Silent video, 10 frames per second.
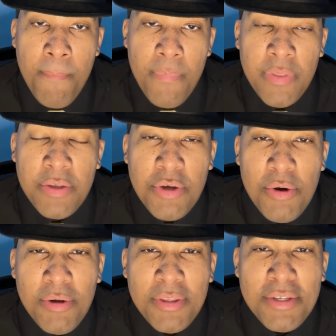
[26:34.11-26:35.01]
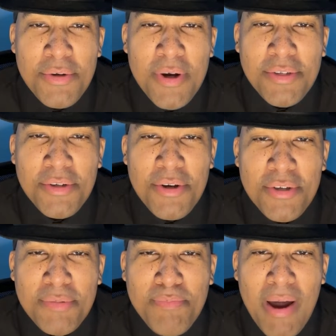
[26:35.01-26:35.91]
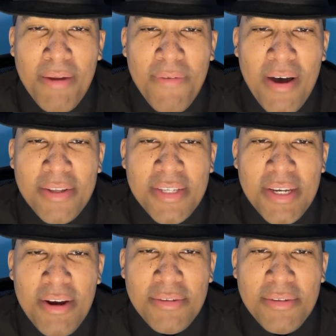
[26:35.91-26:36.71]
Did you introduce Bella Valentino